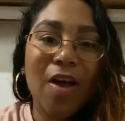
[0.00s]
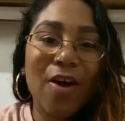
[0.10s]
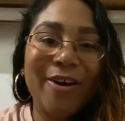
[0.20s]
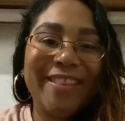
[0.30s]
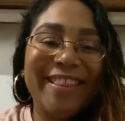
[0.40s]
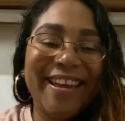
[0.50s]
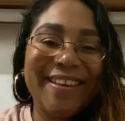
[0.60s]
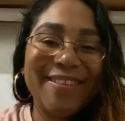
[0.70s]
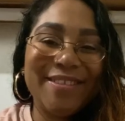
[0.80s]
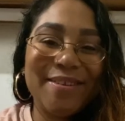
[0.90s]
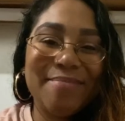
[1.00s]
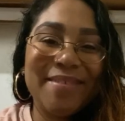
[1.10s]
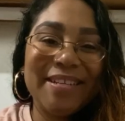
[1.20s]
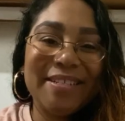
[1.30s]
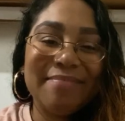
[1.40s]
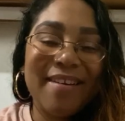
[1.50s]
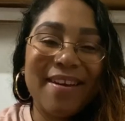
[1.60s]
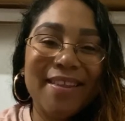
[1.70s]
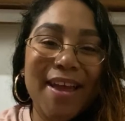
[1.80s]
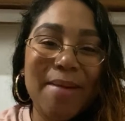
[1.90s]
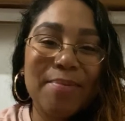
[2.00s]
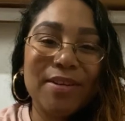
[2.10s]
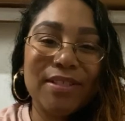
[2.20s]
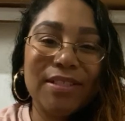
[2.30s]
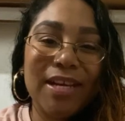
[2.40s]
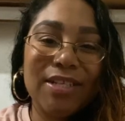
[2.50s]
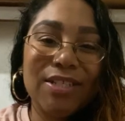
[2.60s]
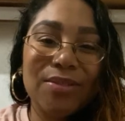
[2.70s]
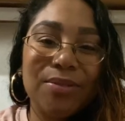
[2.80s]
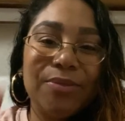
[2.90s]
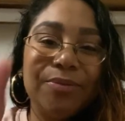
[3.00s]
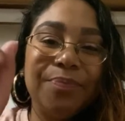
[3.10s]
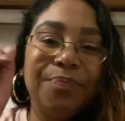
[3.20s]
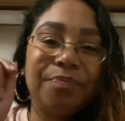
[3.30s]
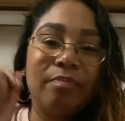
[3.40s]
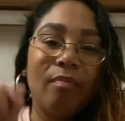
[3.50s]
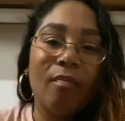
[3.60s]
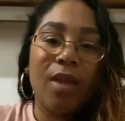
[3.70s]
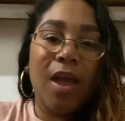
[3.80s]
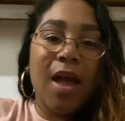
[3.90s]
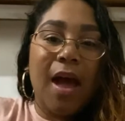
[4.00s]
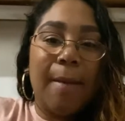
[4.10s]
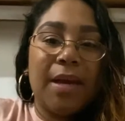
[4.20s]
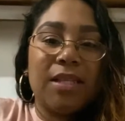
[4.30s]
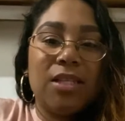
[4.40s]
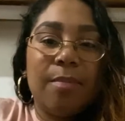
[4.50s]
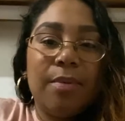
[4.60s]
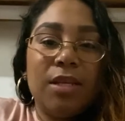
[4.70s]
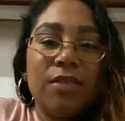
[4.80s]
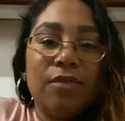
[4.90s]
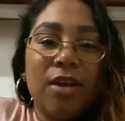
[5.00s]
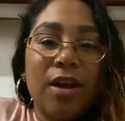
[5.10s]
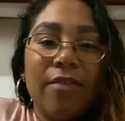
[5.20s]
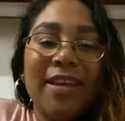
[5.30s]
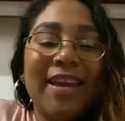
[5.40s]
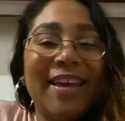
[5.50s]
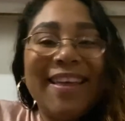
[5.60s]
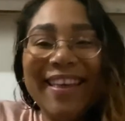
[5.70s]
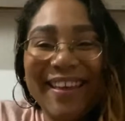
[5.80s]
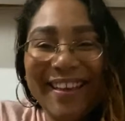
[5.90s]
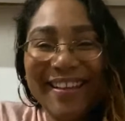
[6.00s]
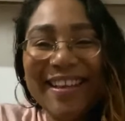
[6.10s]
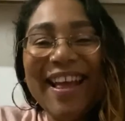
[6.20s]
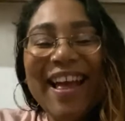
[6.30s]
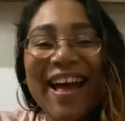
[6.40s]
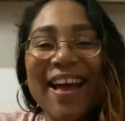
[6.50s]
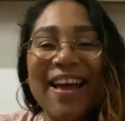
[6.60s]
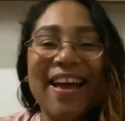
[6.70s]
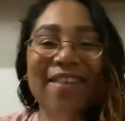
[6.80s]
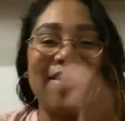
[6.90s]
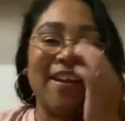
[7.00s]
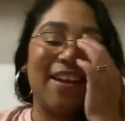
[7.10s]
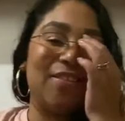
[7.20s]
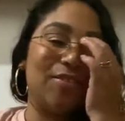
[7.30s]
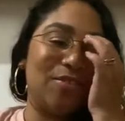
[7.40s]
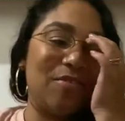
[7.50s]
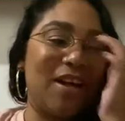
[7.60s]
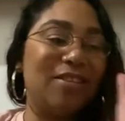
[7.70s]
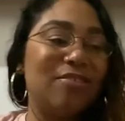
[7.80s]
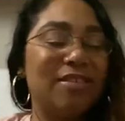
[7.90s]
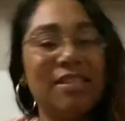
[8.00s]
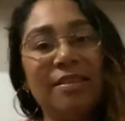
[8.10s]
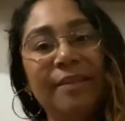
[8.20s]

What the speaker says: Oh, thank you so much, Martha. I appreciate you. I'm guessing your bully's full now, right? Yeah. I already ate those two hot dogs.